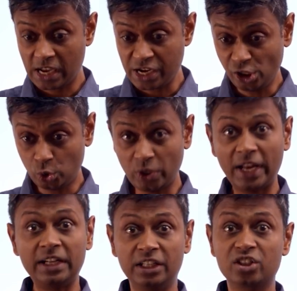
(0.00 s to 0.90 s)
into
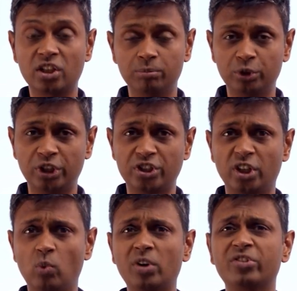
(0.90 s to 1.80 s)
the ATS
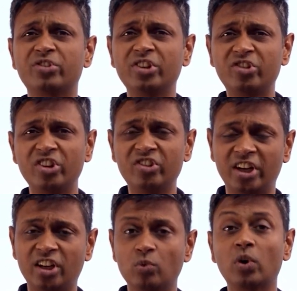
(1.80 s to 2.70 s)
computation, what sits inside it,